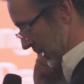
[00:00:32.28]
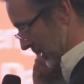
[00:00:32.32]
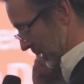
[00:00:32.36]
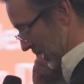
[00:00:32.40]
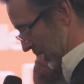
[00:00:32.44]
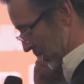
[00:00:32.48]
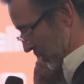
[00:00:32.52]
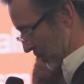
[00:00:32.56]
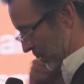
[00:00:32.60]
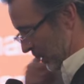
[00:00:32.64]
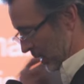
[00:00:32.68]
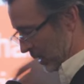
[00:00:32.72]
it
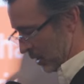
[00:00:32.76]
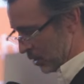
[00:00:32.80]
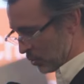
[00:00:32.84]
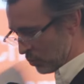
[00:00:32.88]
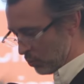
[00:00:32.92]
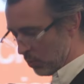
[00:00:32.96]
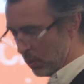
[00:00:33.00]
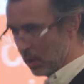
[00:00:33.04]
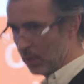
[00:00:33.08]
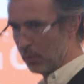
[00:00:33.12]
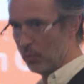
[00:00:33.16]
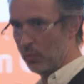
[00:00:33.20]
takes
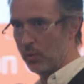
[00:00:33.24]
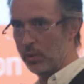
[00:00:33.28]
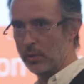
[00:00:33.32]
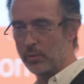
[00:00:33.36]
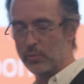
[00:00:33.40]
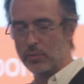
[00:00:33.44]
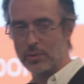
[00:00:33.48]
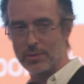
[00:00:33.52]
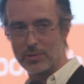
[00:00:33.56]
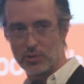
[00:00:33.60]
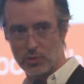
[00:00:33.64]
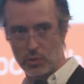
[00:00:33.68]
place, why were
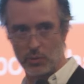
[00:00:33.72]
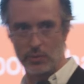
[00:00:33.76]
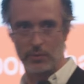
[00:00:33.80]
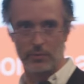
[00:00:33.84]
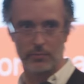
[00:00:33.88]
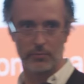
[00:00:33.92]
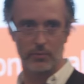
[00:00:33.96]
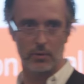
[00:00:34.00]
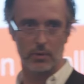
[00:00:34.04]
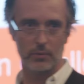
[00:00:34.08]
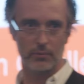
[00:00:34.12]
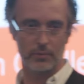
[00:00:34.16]
we so
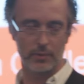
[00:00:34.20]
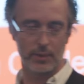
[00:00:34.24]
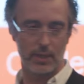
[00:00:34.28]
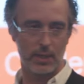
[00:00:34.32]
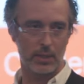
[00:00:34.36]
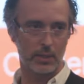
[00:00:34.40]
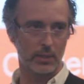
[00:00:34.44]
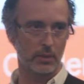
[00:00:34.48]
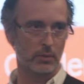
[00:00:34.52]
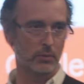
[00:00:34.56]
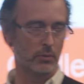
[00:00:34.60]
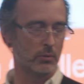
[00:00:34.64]
involved in
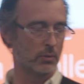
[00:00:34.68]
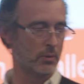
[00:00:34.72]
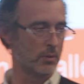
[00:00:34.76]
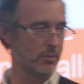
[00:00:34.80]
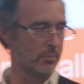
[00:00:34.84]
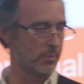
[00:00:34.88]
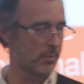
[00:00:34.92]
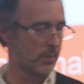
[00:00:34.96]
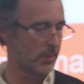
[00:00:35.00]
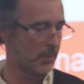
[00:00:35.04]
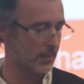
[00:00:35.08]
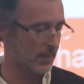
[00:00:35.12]
getting it to
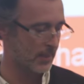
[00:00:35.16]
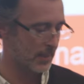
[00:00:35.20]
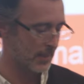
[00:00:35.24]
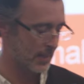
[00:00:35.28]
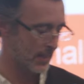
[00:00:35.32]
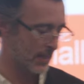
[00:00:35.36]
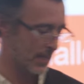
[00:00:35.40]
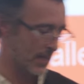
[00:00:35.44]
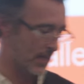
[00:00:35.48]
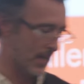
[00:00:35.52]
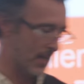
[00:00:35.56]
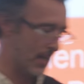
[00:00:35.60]
Lisbon,
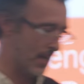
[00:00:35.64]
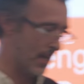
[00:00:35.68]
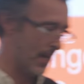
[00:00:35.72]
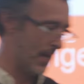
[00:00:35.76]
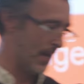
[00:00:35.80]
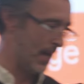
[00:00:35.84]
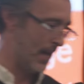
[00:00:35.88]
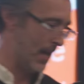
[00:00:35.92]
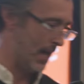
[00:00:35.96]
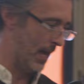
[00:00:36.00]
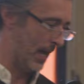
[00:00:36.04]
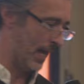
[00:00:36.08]

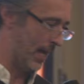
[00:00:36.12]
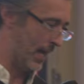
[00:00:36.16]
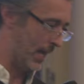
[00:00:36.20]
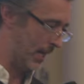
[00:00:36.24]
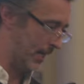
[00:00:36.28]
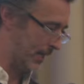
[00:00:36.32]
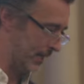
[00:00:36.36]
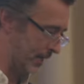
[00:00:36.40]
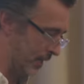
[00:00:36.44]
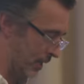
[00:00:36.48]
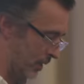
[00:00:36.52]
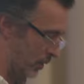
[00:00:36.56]

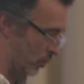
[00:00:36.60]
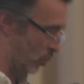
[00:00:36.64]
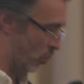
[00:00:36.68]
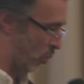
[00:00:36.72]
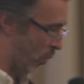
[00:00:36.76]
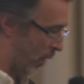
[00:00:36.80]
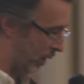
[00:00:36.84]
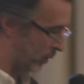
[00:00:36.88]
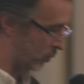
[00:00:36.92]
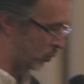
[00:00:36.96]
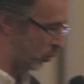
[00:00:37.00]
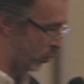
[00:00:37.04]
and
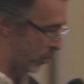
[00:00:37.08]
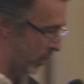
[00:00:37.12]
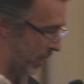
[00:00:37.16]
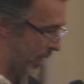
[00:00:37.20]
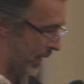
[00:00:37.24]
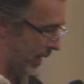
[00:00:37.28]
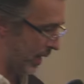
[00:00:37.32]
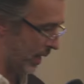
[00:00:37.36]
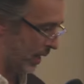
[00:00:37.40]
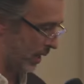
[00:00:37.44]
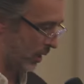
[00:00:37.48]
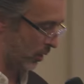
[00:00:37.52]
what we
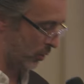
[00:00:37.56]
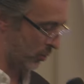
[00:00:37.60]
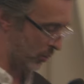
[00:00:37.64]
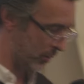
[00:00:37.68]
are